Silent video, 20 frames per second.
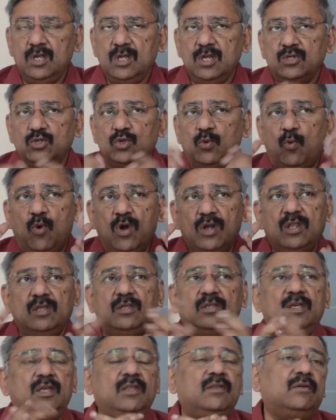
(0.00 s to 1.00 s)
So what
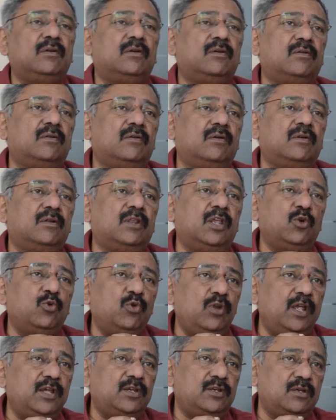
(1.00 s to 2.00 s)
is the
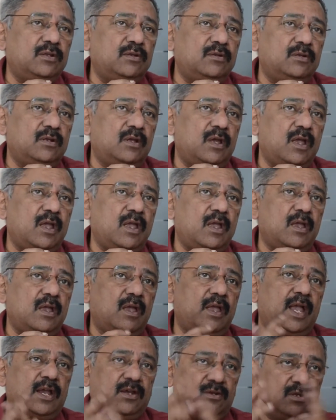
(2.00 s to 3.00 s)
regulation,
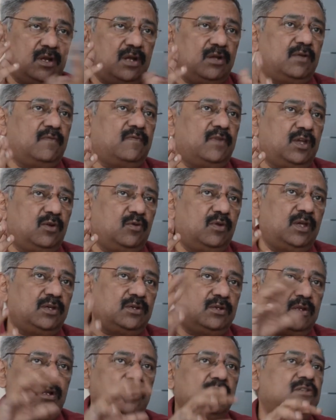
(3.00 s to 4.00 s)
extent of
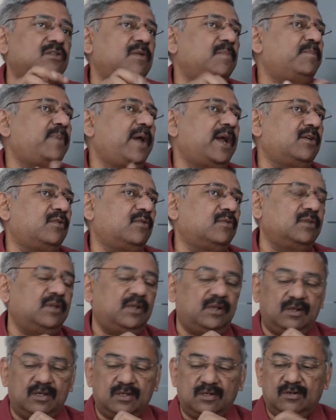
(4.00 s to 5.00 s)
regulation and its impact on the
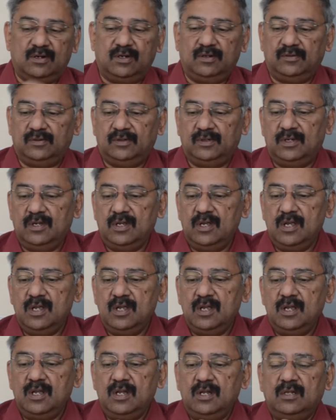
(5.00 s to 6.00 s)
industry?
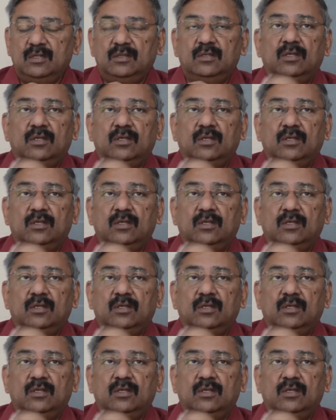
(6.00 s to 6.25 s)
The